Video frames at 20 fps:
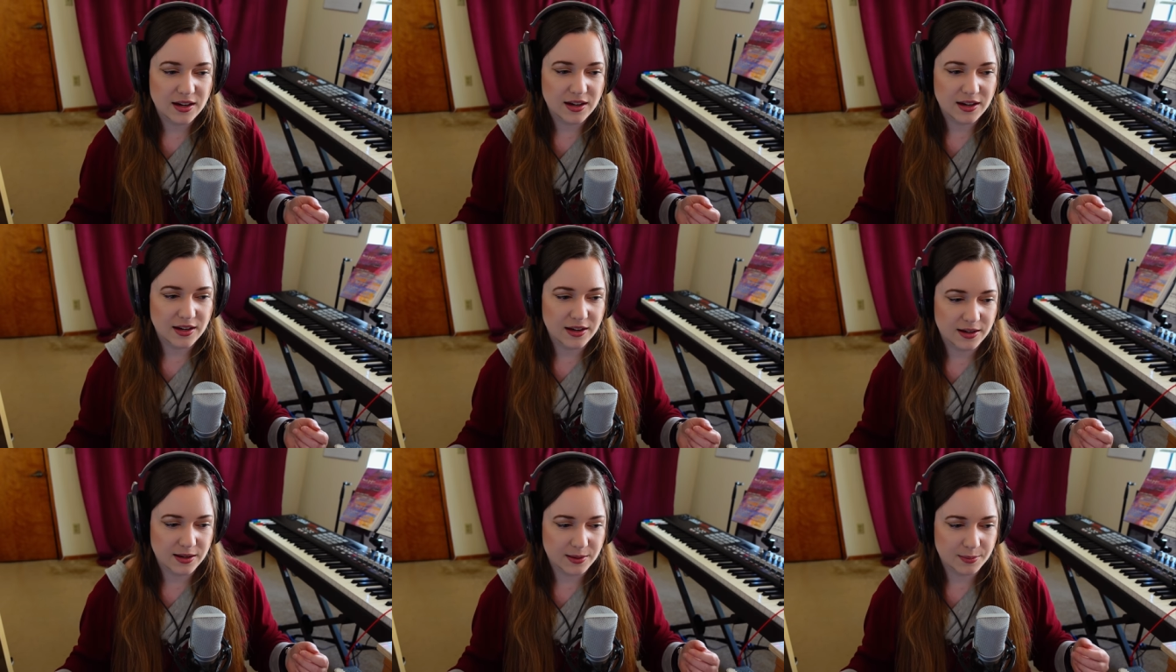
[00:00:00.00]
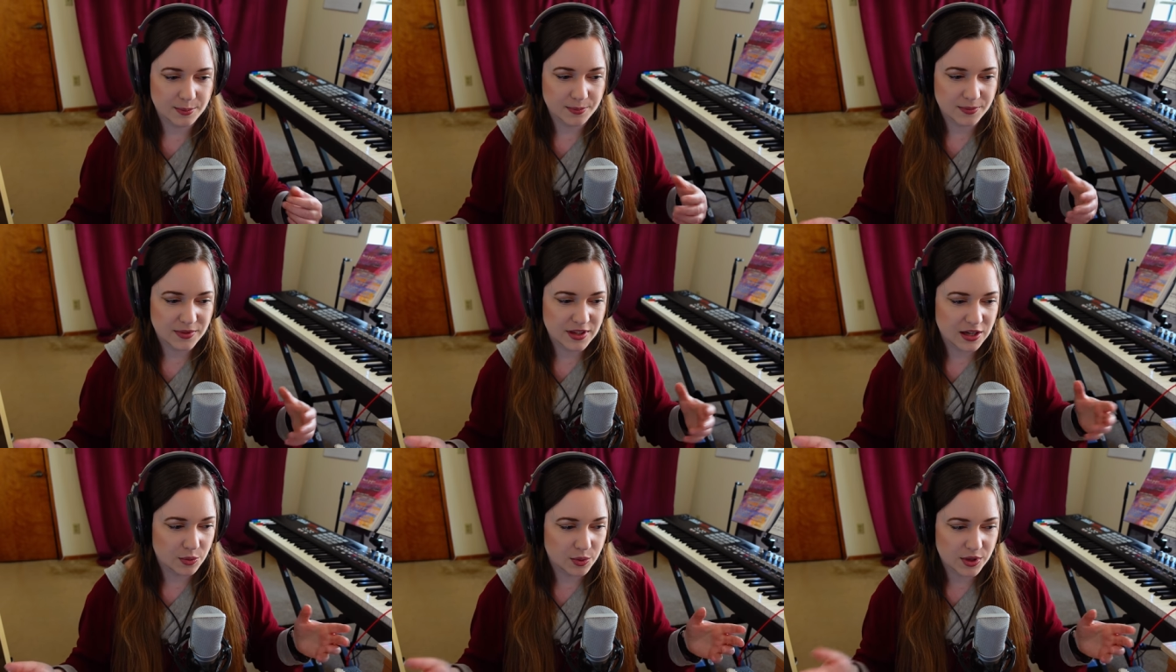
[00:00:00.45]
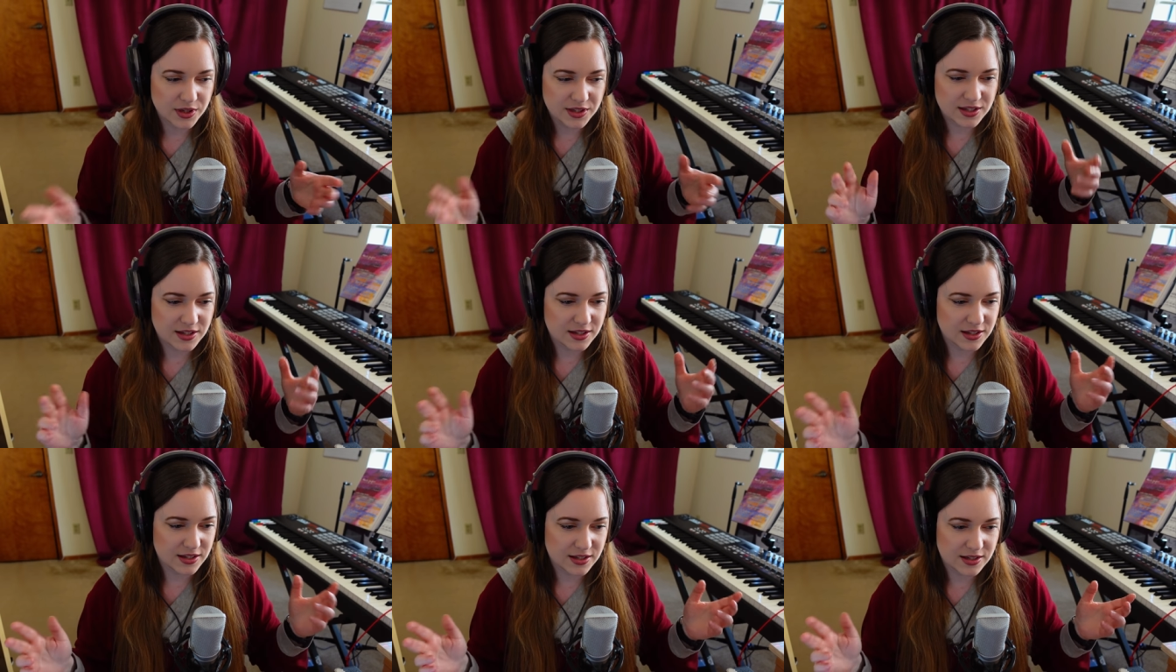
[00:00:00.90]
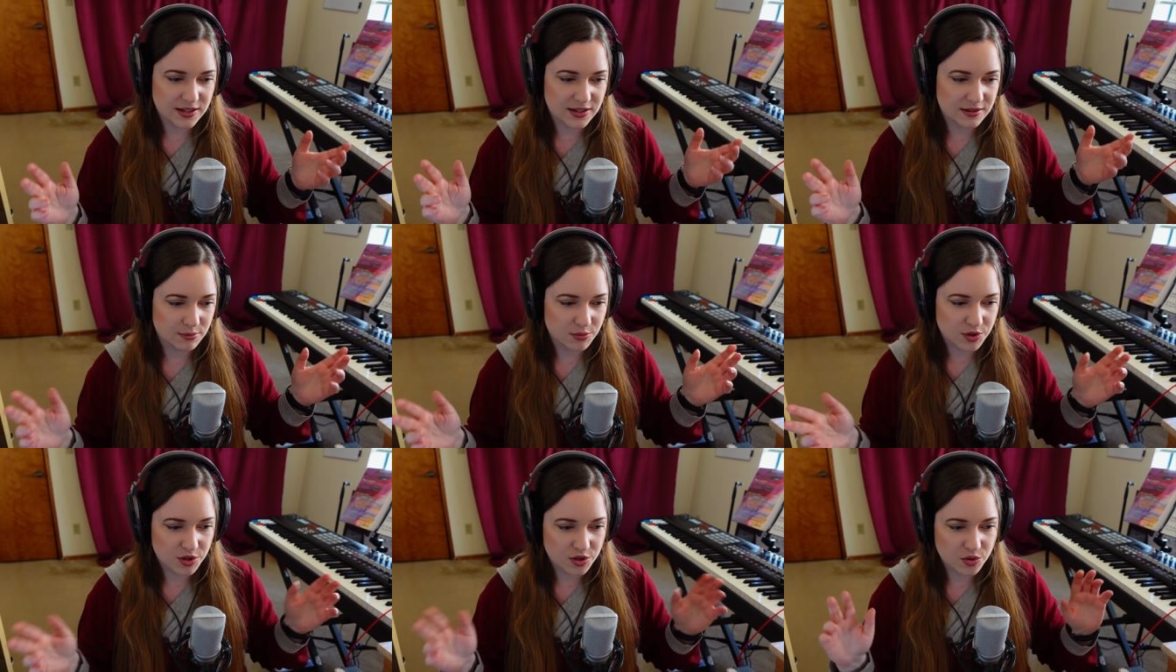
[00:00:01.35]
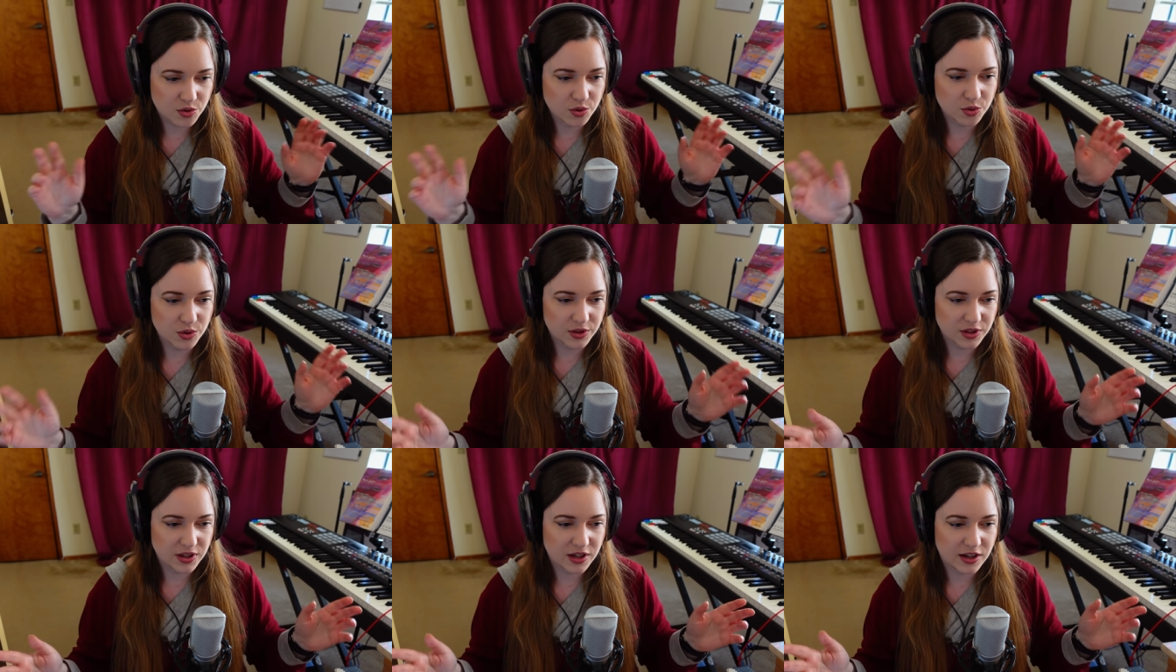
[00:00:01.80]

Um, there was this school